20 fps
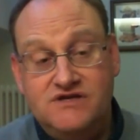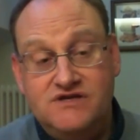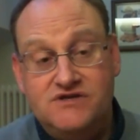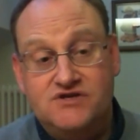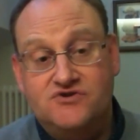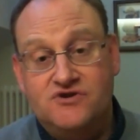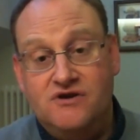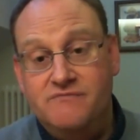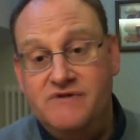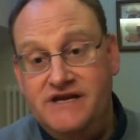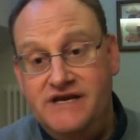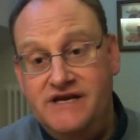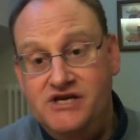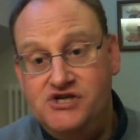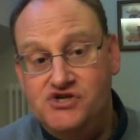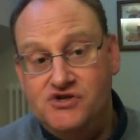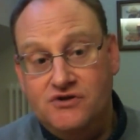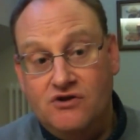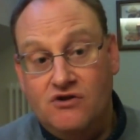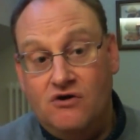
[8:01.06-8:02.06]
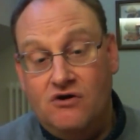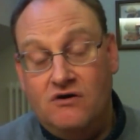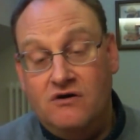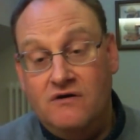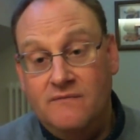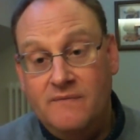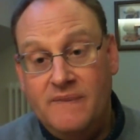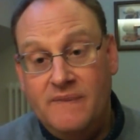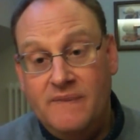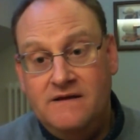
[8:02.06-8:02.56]
discrimination
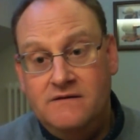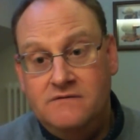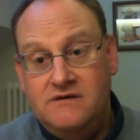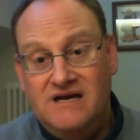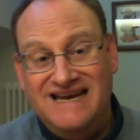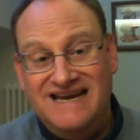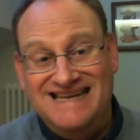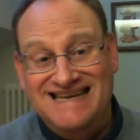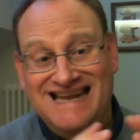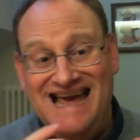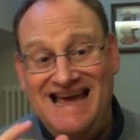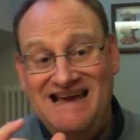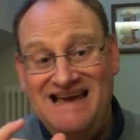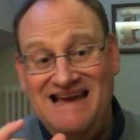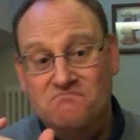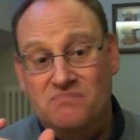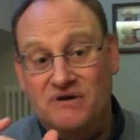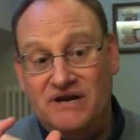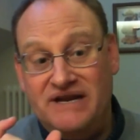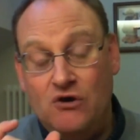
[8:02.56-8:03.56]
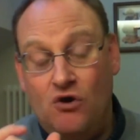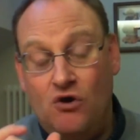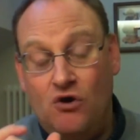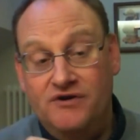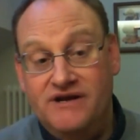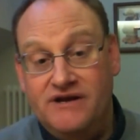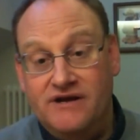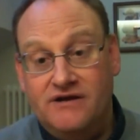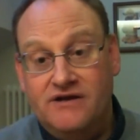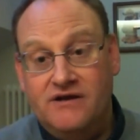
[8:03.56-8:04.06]
law in an
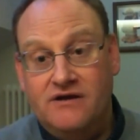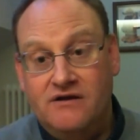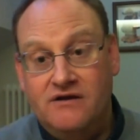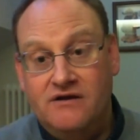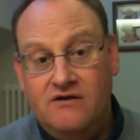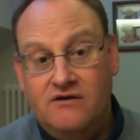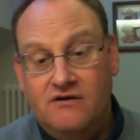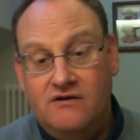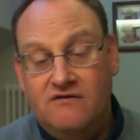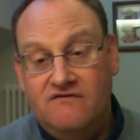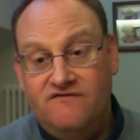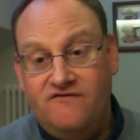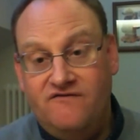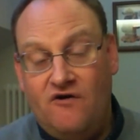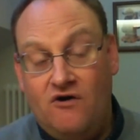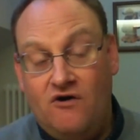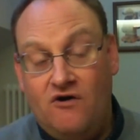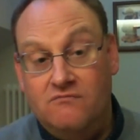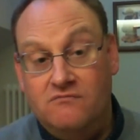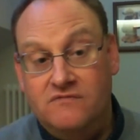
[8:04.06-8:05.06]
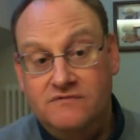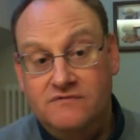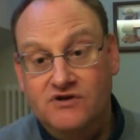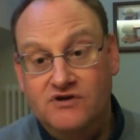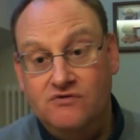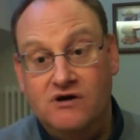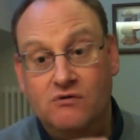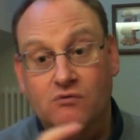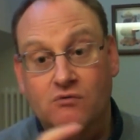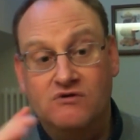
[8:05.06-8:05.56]
embryonic form. It
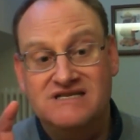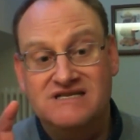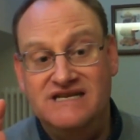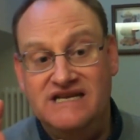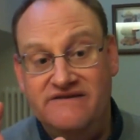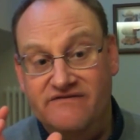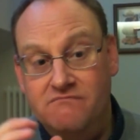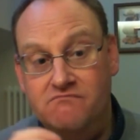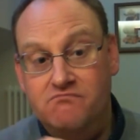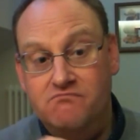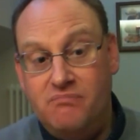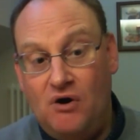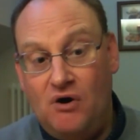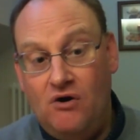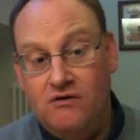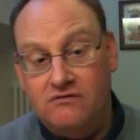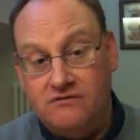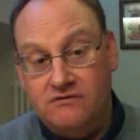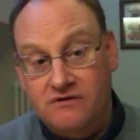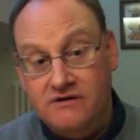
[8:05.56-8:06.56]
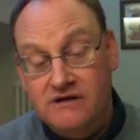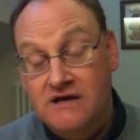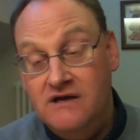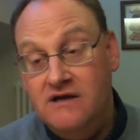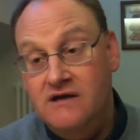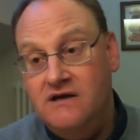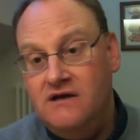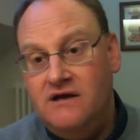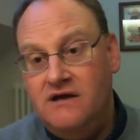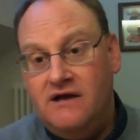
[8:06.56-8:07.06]
wasn't even born.
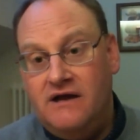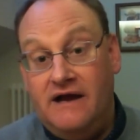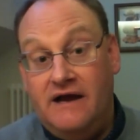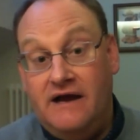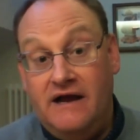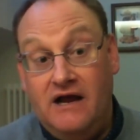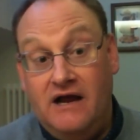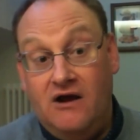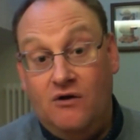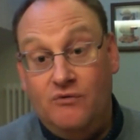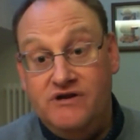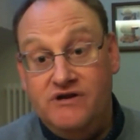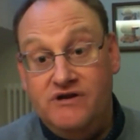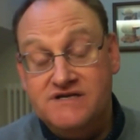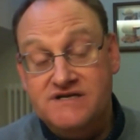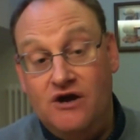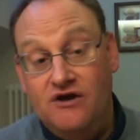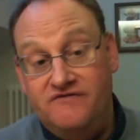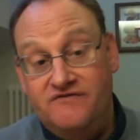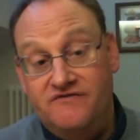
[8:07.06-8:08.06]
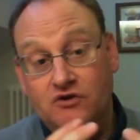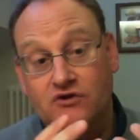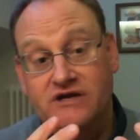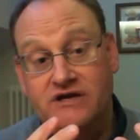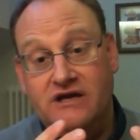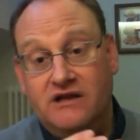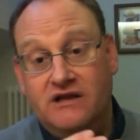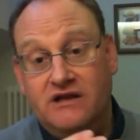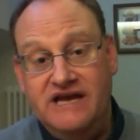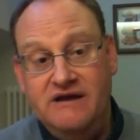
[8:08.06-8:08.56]
Whereas now, if you look
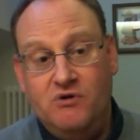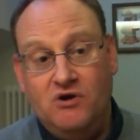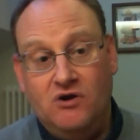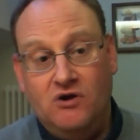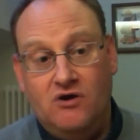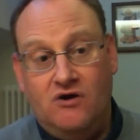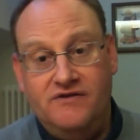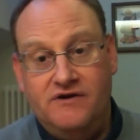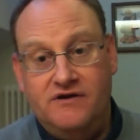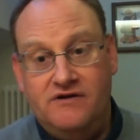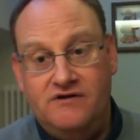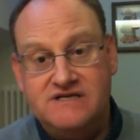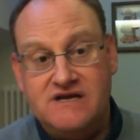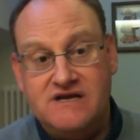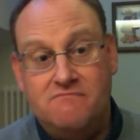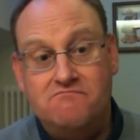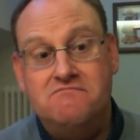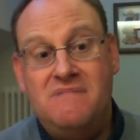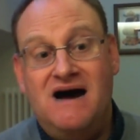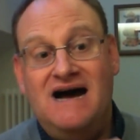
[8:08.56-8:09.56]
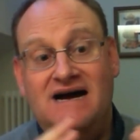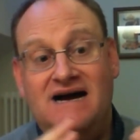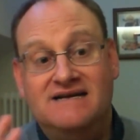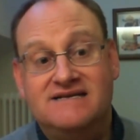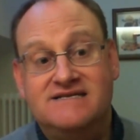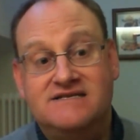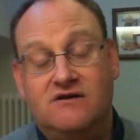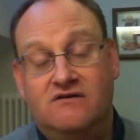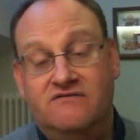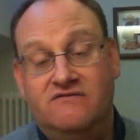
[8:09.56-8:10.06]
at labor law, there's a
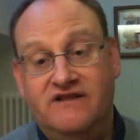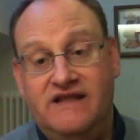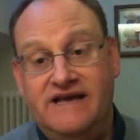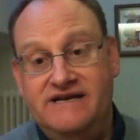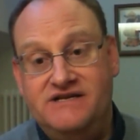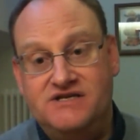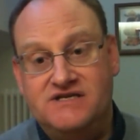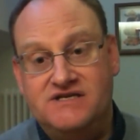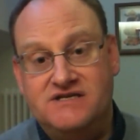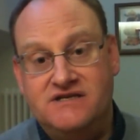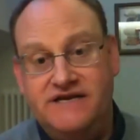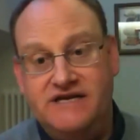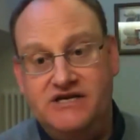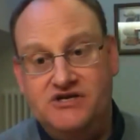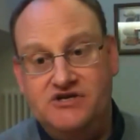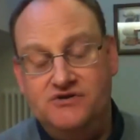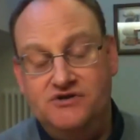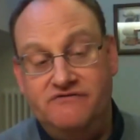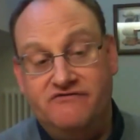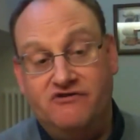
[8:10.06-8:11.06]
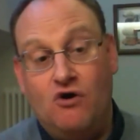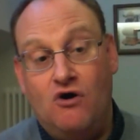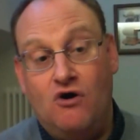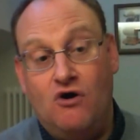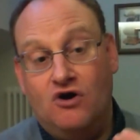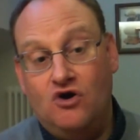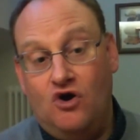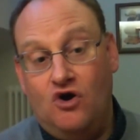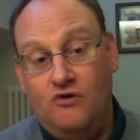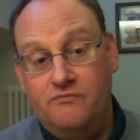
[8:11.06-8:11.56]
mass of legislation. You've
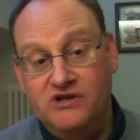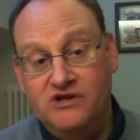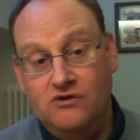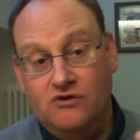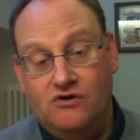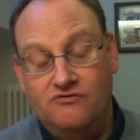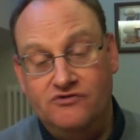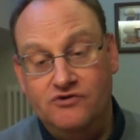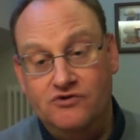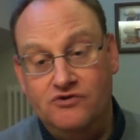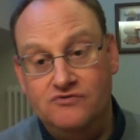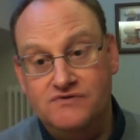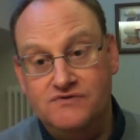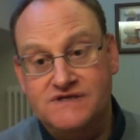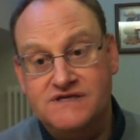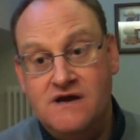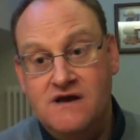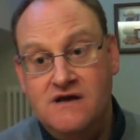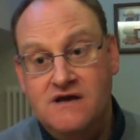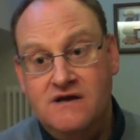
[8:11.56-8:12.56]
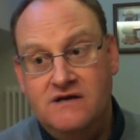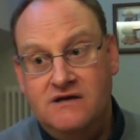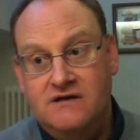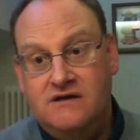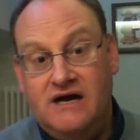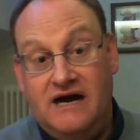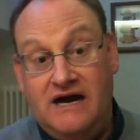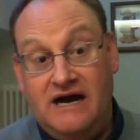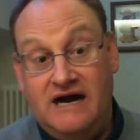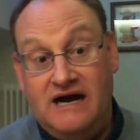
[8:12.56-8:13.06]
got common law rules,
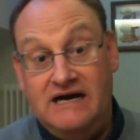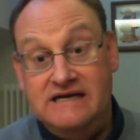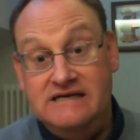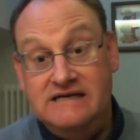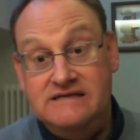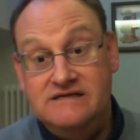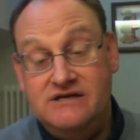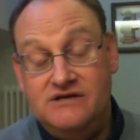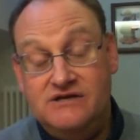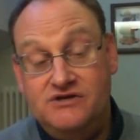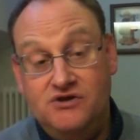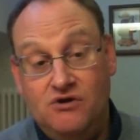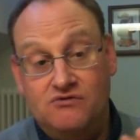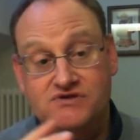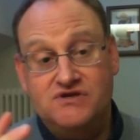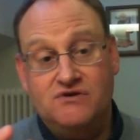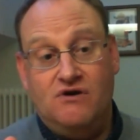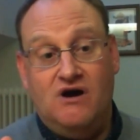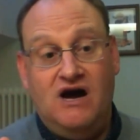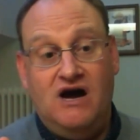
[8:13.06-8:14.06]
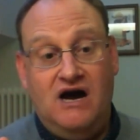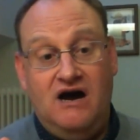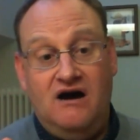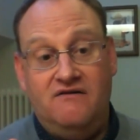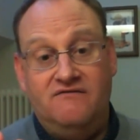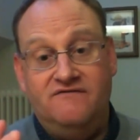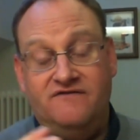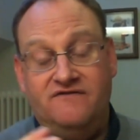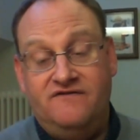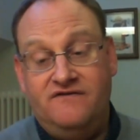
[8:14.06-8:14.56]
and you also
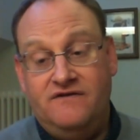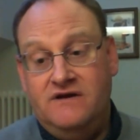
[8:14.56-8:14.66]
have,